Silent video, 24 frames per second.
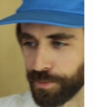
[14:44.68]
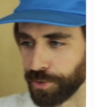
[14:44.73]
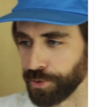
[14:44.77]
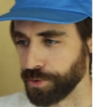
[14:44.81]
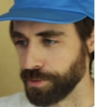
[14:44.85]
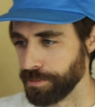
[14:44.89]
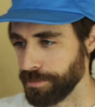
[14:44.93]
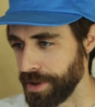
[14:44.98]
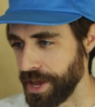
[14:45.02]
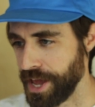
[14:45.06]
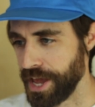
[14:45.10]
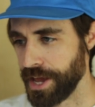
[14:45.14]

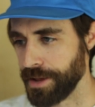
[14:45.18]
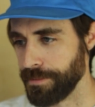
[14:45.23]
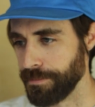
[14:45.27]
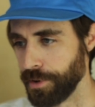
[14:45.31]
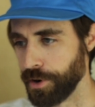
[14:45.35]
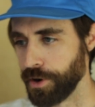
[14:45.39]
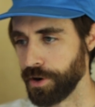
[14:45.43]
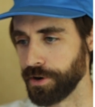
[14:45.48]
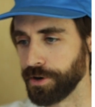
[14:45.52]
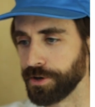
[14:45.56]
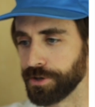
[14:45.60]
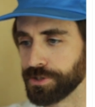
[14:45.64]
moon, man
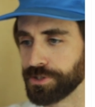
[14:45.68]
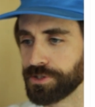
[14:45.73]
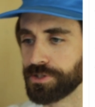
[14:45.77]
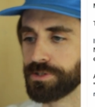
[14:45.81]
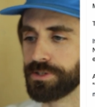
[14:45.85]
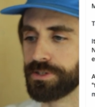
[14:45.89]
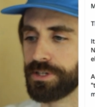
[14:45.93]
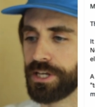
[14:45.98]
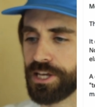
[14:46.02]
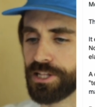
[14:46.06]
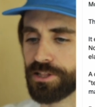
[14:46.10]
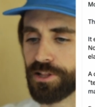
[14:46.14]
Mars,
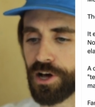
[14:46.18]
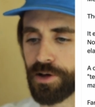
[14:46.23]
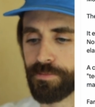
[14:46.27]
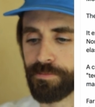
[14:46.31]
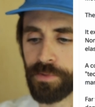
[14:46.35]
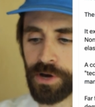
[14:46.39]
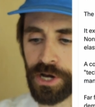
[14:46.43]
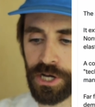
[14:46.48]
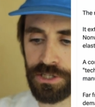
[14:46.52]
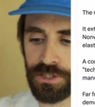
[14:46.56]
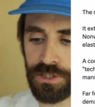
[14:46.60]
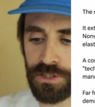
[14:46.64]
Elon
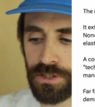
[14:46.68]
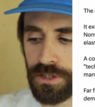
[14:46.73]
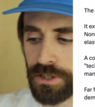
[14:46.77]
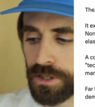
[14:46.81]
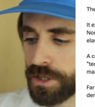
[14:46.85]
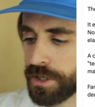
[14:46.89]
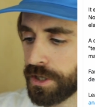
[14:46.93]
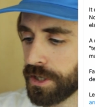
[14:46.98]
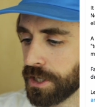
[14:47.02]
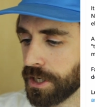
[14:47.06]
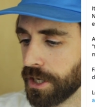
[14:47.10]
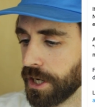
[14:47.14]
Musk.
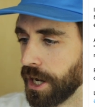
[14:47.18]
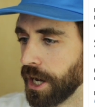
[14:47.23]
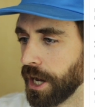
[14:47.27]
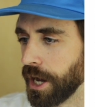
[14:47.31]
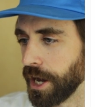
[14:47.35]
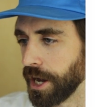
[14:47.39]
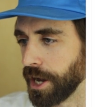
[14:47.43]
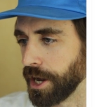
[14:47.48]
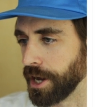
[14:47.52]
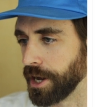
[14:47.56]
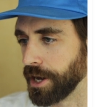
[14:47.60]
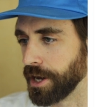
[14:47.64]

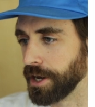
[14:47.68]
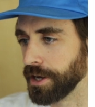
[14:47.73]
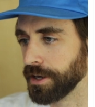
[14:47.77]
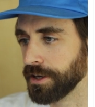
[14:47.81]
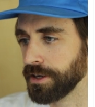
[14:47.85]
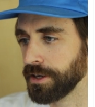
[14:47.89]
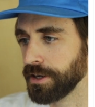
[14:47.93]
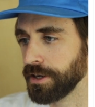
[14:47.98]
And